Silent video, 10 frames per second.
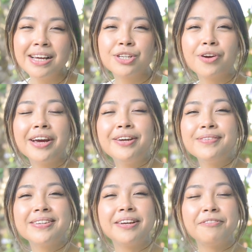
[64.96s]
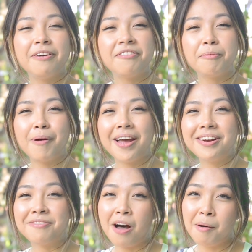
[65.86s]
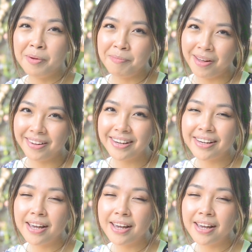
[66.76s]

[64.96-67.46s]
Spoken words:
Try using your favorite brand of almond milk